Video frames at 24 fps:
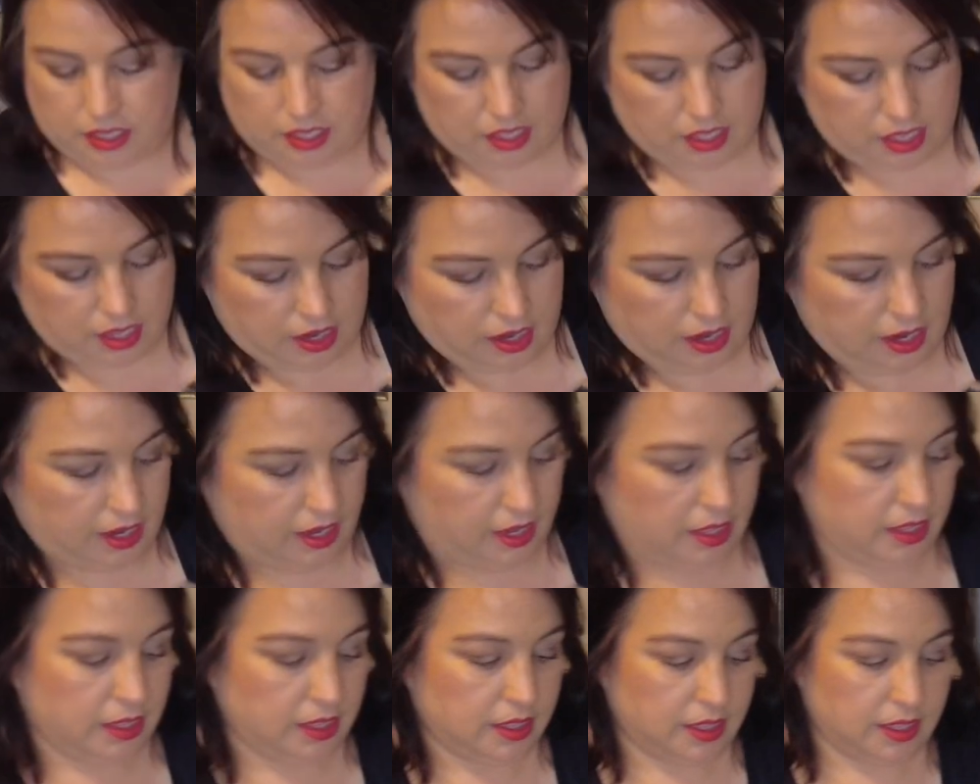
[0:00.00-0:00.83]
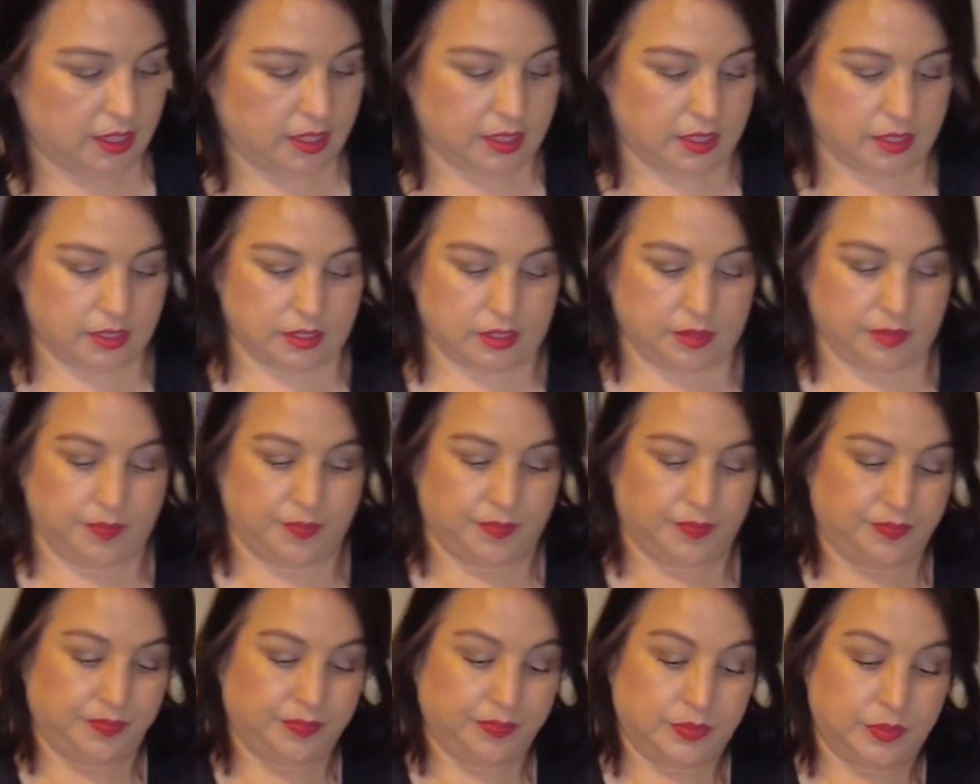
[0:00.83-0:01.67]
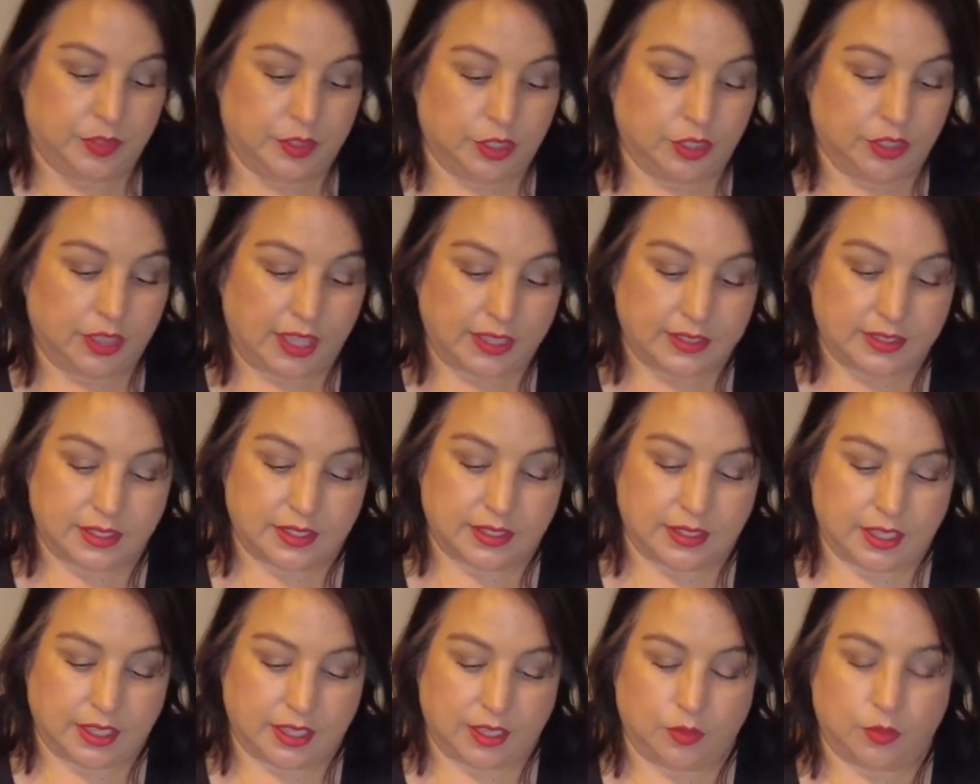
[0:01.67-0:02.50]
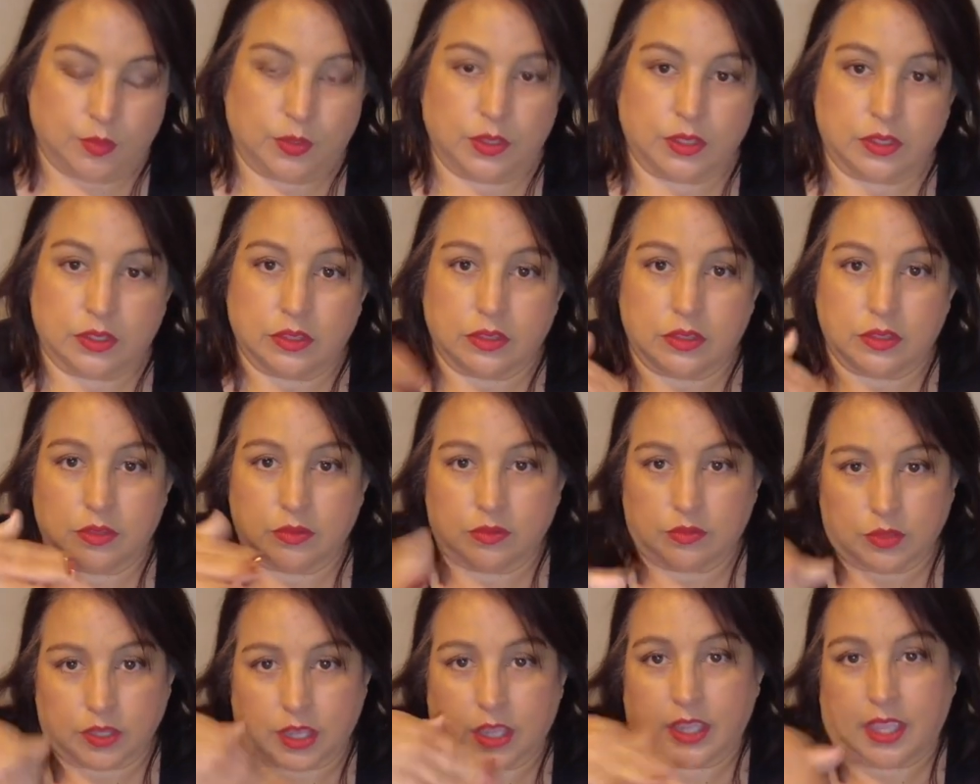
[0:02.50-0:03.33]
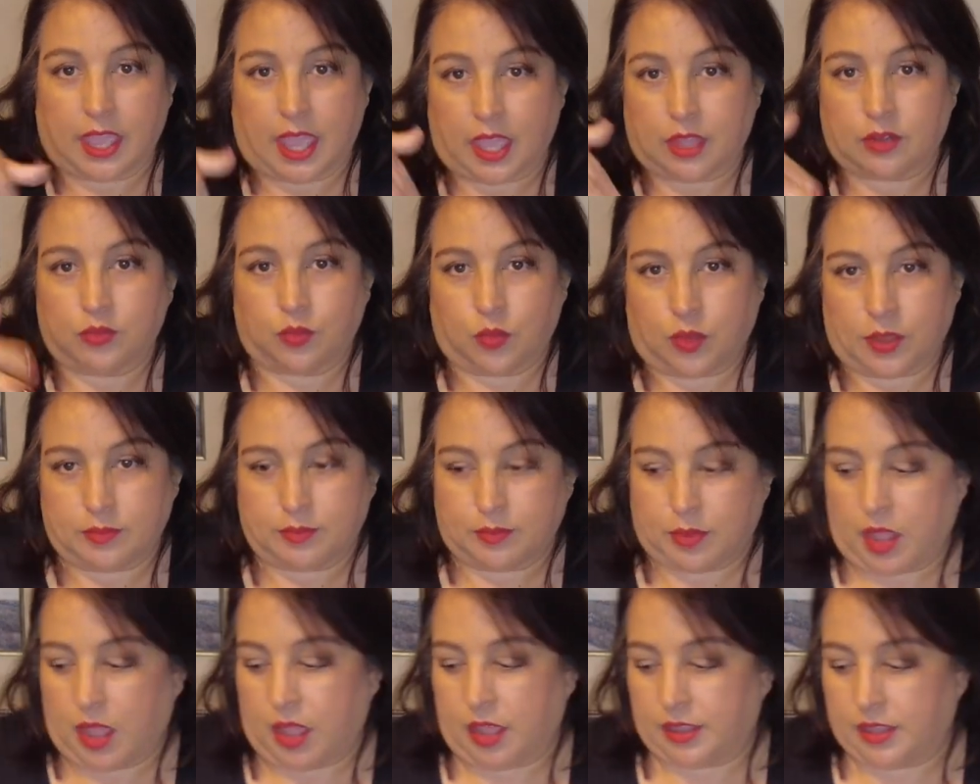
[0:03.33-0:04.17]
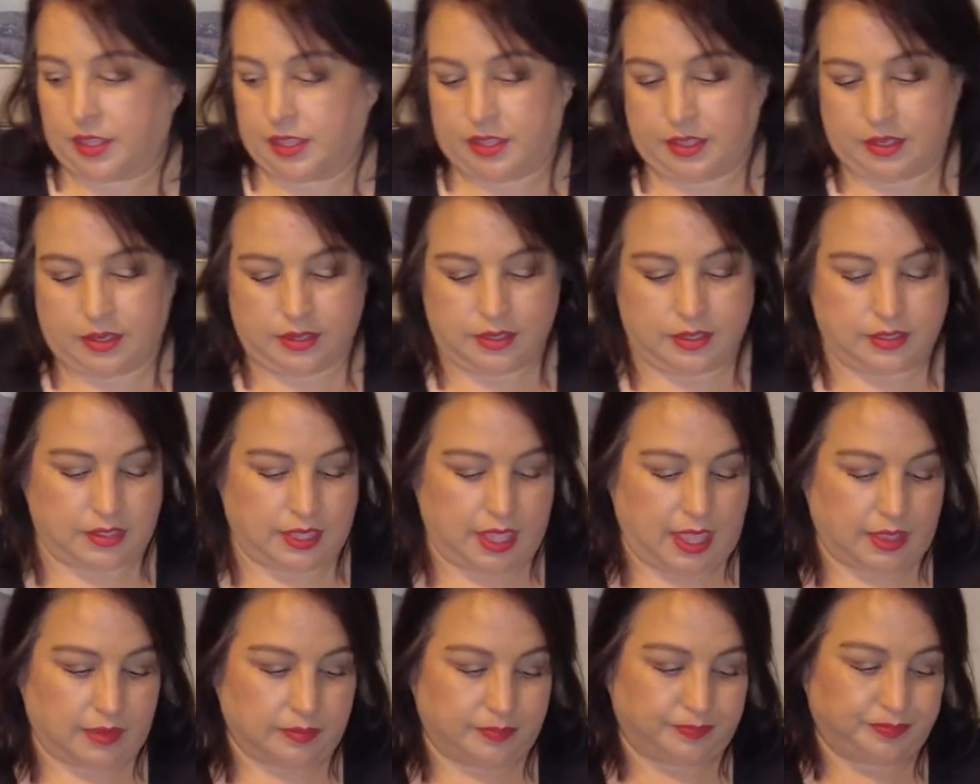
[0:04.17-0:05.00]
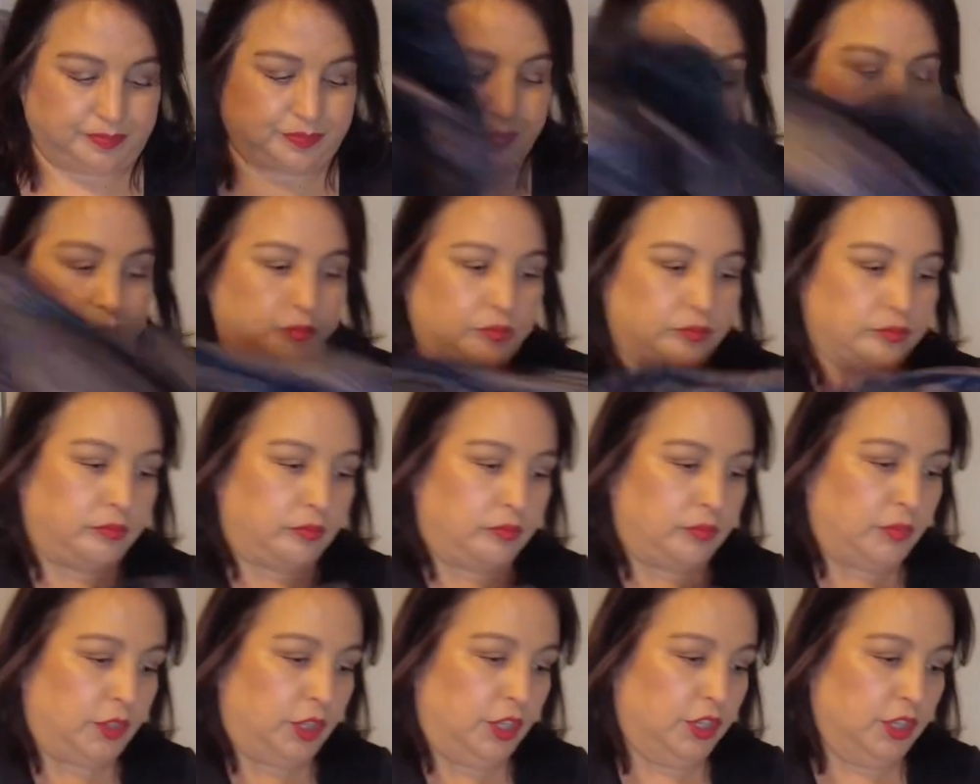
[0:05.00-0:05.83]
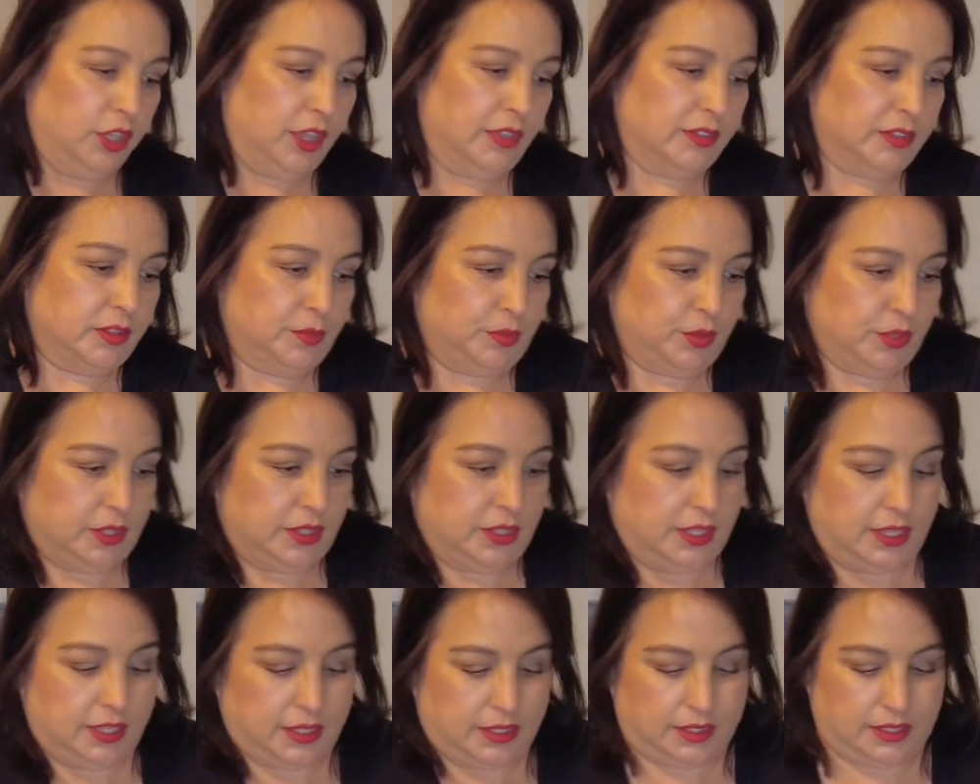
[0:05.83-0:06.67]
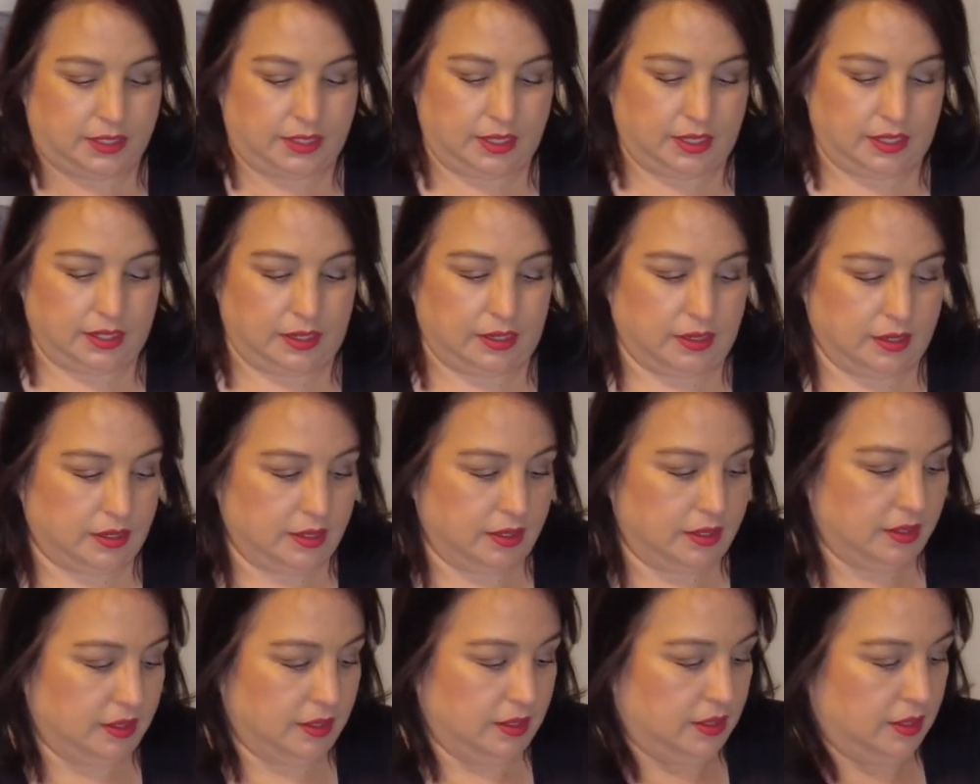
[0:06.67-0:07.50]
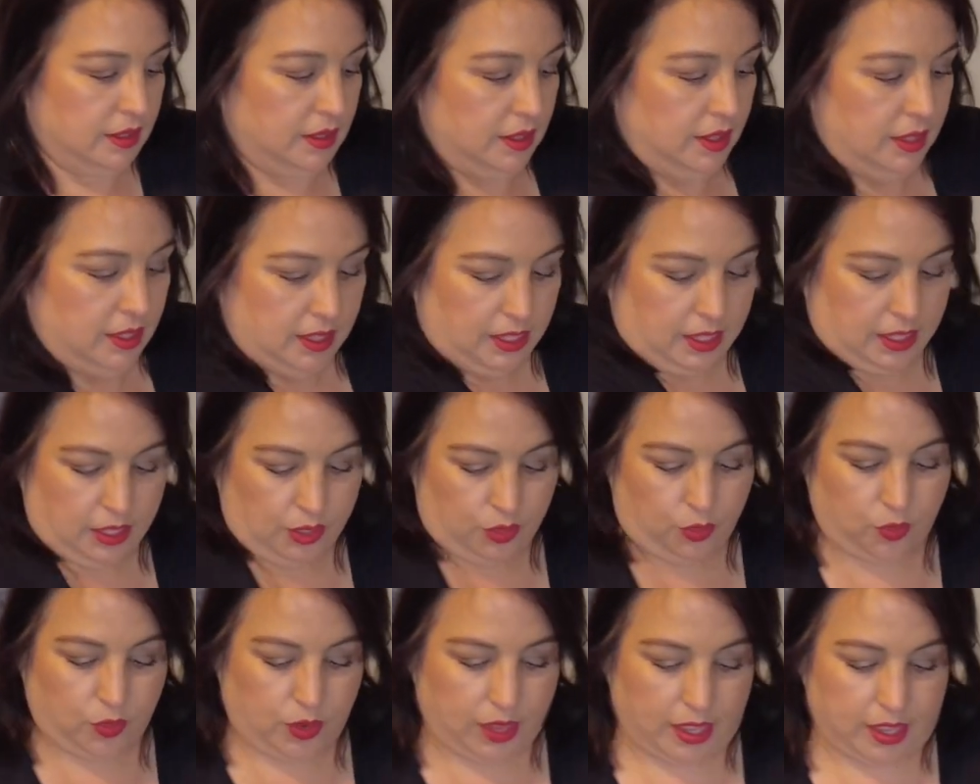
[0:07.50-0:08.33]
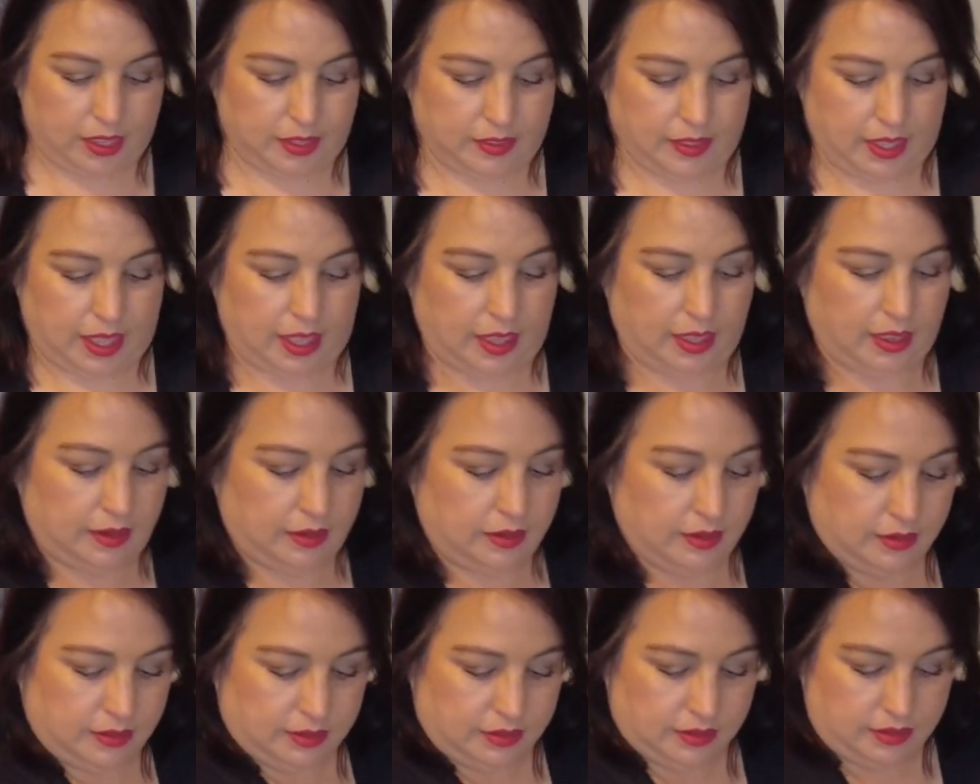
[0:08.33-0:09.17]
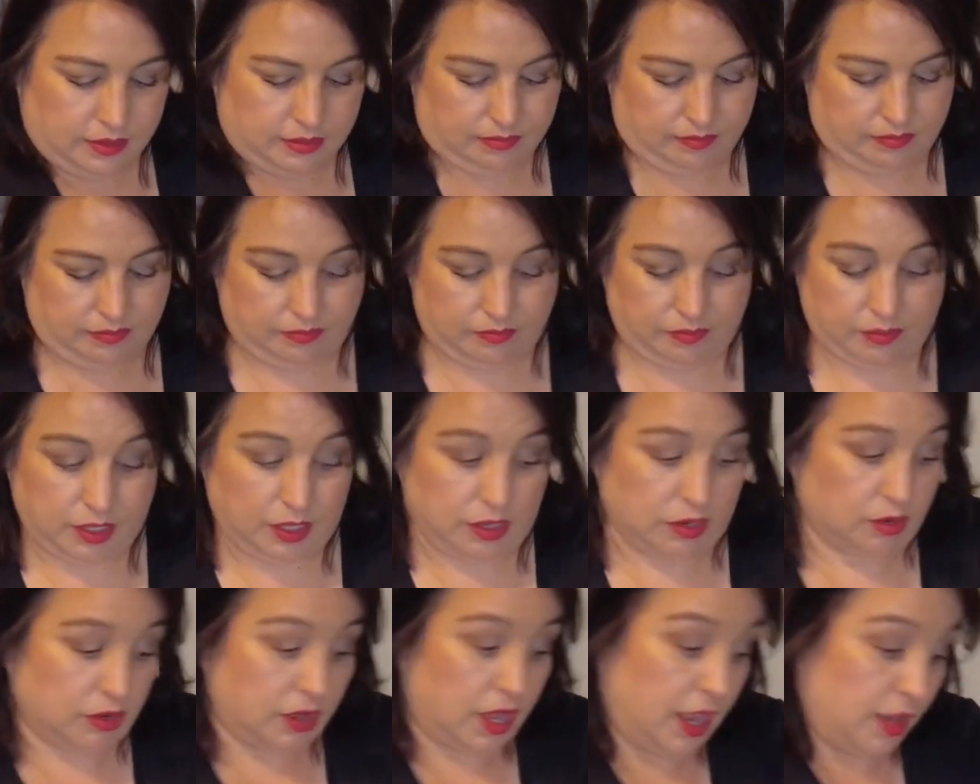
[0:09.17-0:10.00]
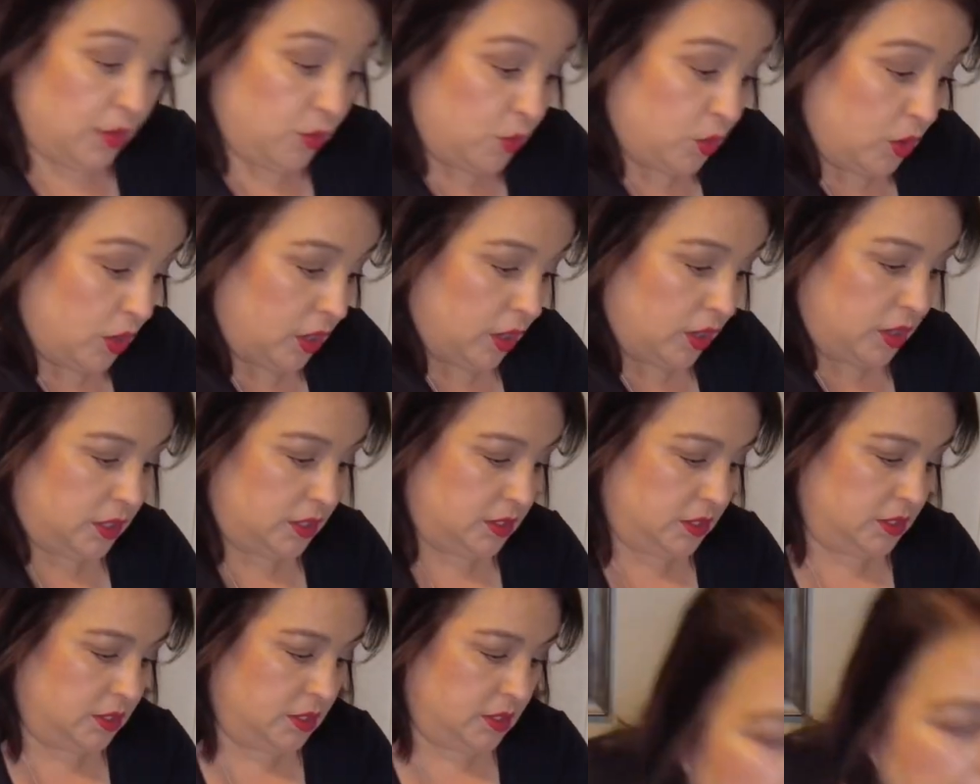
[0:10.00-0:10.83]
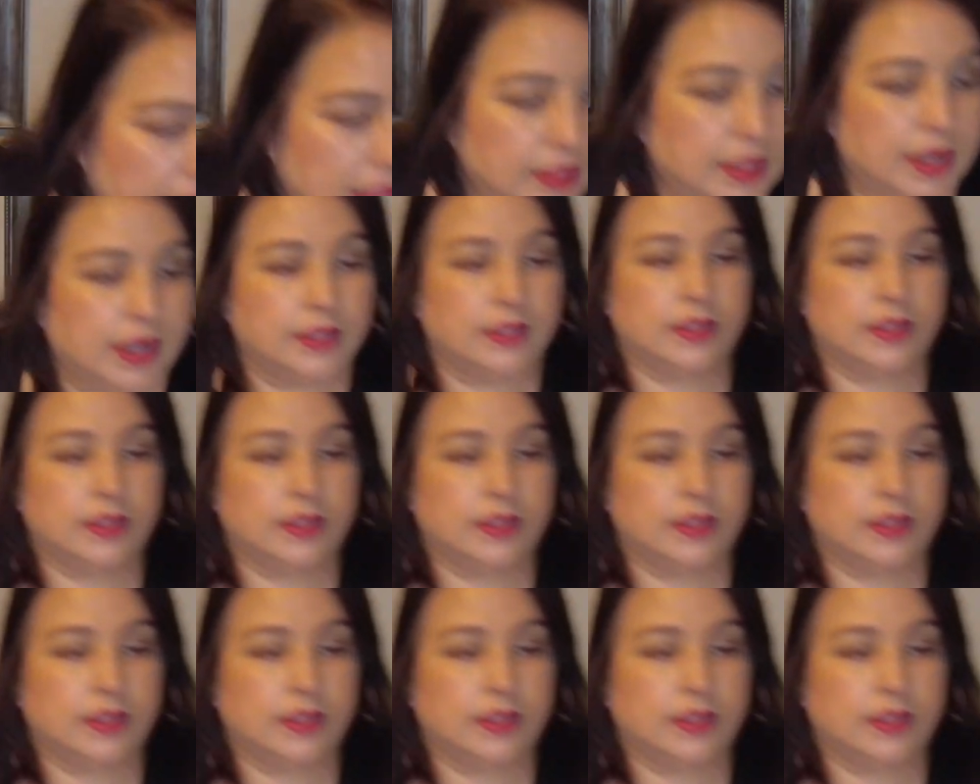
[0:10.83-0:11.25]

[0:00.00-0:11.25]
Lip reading: All right. So that's the thing with, again, one pocket is that you have to put things in a way that, you know, kind of works. And then I